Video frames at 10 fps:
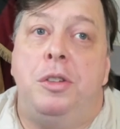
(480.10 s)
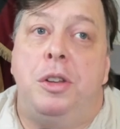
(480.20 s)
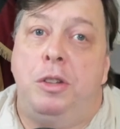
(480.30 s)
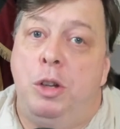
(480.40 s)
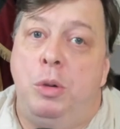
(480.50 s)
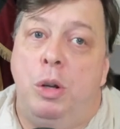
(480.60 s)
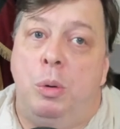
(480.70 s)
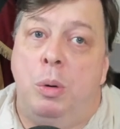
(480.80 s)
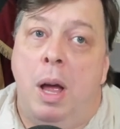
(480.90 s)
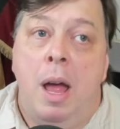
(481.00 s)
as you
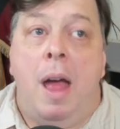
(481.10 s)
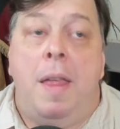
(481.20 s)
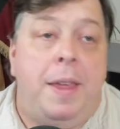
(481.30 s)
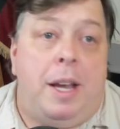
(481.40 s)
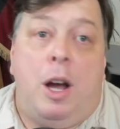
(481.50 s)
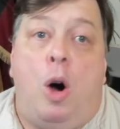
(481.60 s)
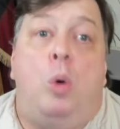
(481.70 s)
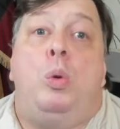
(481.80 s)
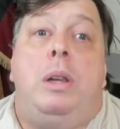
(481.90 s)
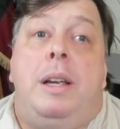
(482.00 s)
do. The
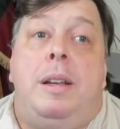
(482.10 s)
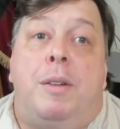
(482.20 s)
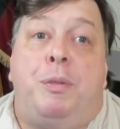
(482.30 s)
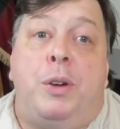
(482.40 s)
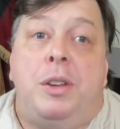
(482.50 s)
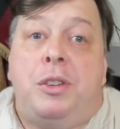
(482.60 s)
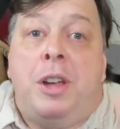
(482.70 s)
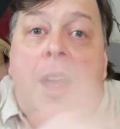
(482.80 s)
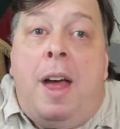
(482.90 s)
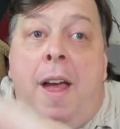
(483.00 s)
only difference,
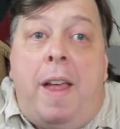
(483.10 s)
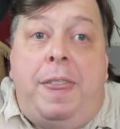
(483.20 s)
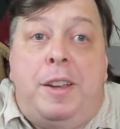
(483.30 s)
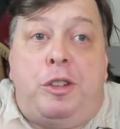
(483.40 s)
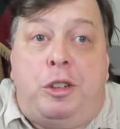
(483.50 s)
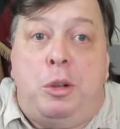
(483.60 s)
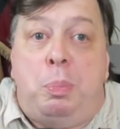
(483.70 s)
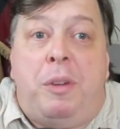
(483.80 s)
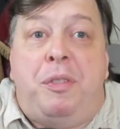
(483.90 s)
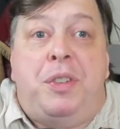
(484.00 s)
this
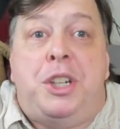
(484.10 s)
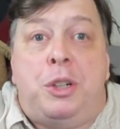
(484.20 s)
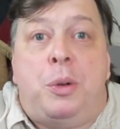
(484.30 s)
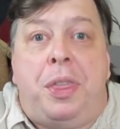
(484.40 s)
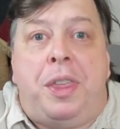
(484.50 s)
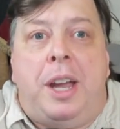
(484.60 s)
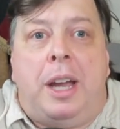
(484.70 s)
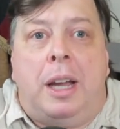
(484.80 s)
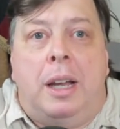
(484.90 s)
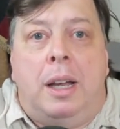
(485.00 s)
superficial
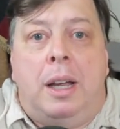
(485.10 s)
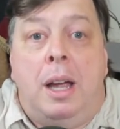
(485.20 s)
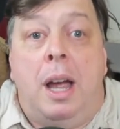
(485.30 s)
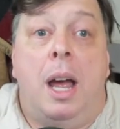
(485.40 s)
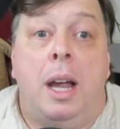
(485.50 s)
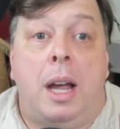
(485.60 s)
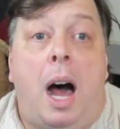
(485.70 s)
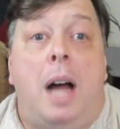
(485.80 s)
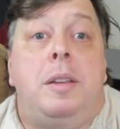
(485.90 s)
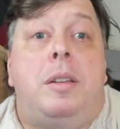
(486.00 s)
thing,
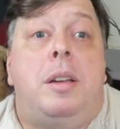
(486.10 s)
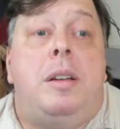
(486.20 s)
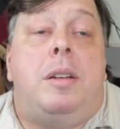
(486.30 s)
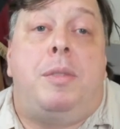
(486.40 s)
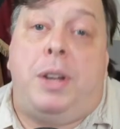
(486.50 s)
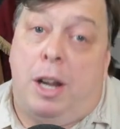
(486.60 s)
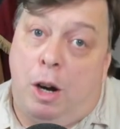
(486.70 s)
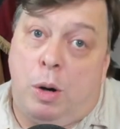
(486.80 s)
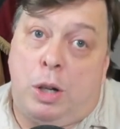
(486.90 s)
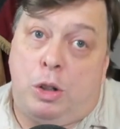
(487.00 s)
content of
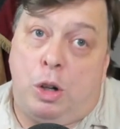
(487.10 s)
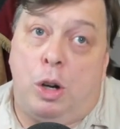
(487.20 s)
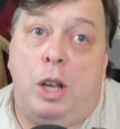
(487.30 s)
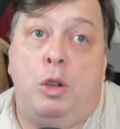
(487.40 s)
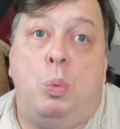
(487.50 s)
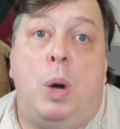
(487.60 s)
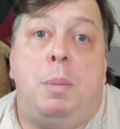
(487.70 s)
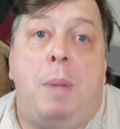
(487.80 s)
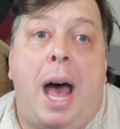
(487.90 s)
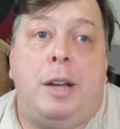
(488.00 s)
character is what
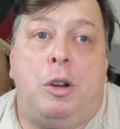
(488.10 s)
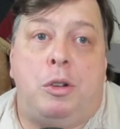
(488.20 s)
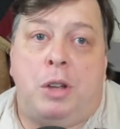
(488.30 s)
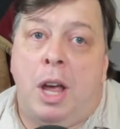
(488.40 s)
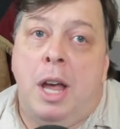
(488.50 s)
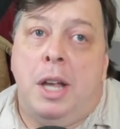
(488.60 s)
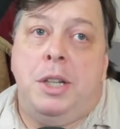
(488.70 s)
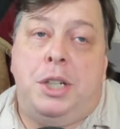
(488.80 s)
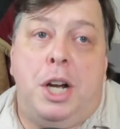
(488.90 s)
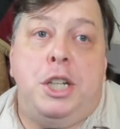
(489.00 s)
matters.
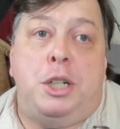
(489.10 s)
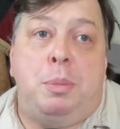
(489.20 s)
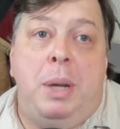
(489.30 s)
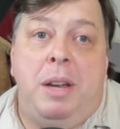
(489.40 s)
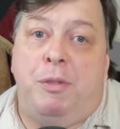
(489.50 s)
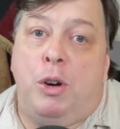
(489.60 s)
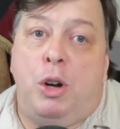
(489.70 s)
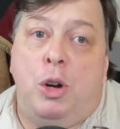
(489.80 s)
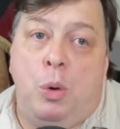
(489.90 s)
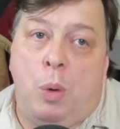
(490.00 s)
Judge me for
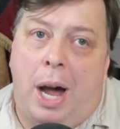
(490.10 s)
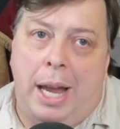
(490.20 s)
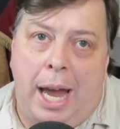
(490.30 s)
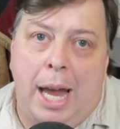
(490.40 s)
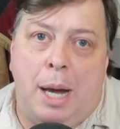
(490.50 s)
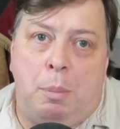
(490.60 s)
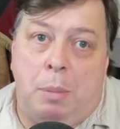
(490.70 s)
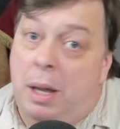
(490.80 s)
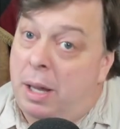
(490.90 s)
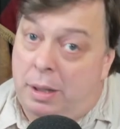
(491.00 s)
who I
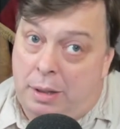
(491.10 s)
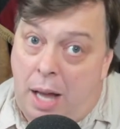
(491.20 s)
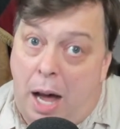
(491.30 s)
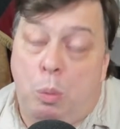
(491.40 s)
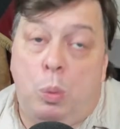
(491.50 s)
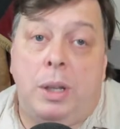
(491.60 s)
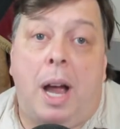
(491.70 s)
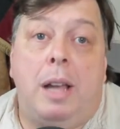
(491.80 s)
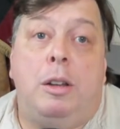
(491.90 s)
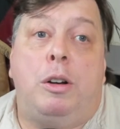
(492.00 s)
am, not what
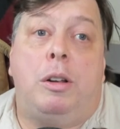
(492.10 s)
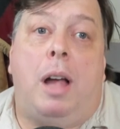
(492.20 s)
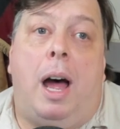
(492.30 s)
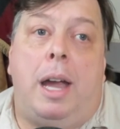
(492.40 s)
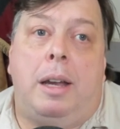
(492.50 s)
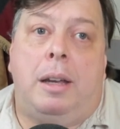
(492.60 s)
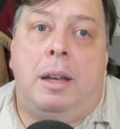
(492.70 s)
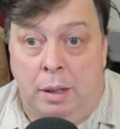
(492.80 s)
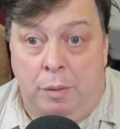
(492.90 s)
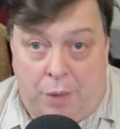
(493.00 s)
I look like.
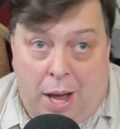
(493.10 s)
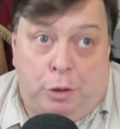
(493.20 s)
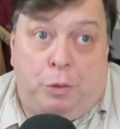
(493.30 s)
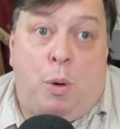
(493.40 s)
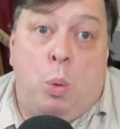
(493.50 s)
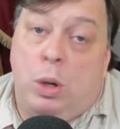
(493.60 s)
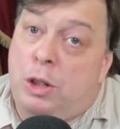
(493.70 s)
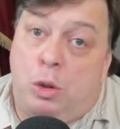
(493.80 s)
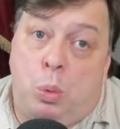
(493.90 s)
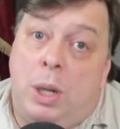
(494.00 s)
Fast forward
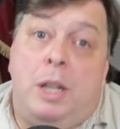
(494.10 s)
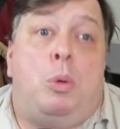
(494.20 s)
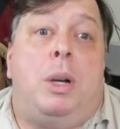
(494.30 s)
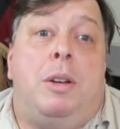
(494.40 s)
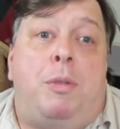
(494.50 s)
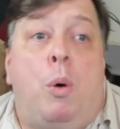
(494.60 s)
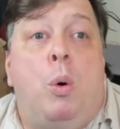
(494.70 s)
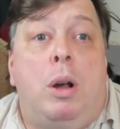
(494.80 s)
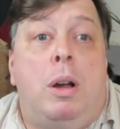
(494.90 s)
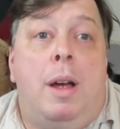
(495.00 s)
to
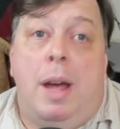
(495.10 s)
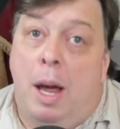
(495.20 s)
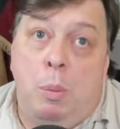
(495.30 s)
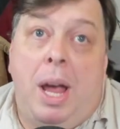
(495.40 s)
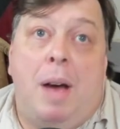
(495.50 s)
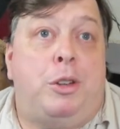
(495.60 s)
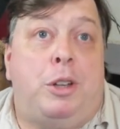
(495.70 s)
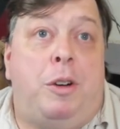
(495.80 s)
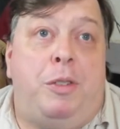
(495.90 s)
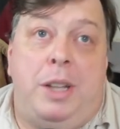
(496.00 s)
2024, and we have
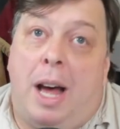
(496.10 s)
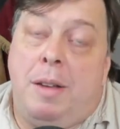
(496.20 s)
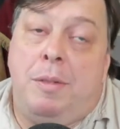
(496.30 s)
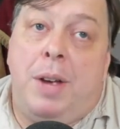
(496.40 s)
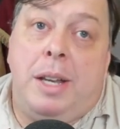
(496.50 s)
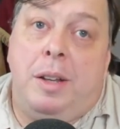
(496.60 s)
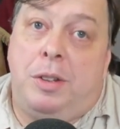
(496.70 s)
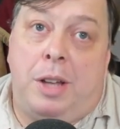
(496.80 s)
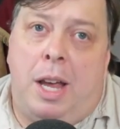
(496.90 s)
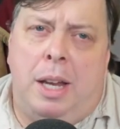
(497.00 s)
Sophie Nomvete
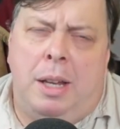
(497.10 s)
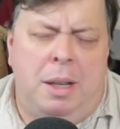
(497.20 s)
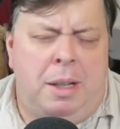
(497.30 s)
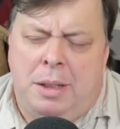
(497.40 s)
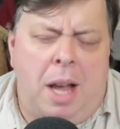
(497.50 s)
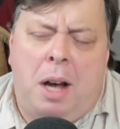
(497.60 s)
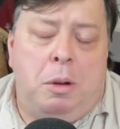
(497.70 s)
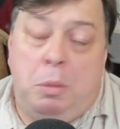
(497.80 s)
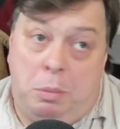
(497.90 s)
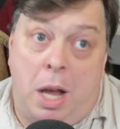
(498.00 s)
saying,
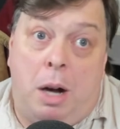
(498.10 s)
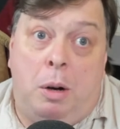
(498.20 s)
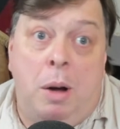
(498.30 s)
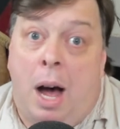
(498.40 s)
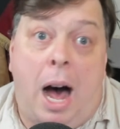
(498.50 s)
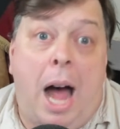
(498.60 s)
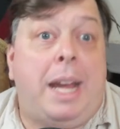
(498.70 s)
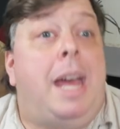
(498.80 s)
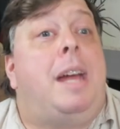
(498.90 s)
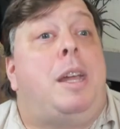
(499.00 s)
No, no, I
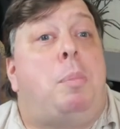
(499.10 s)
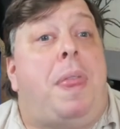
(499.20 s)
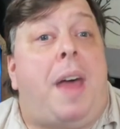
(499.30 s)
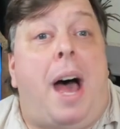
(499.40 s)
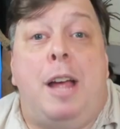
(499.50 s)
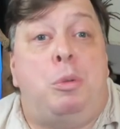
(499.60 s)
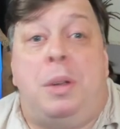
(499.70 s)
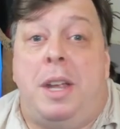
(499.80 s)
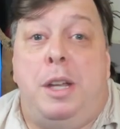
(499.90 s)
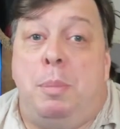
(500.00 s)
can't empathize
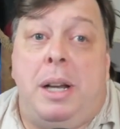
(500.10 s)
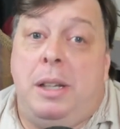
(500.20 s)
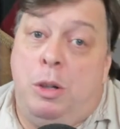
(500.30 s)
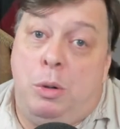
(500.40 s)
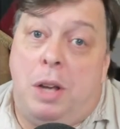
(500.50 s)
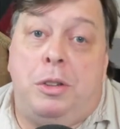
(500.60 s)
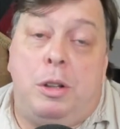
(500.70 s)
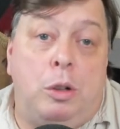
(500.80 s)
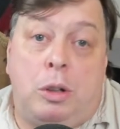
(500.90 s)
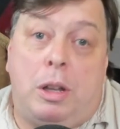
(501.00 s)
with anybody who
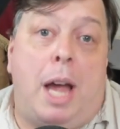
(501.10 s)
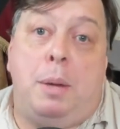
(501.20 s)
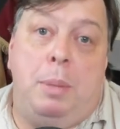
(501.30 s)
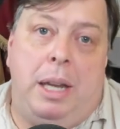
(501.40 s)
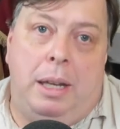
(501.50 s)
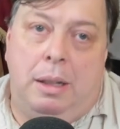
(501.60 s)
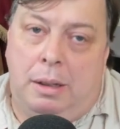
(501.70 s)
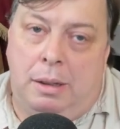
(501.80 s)
doesn't look like me.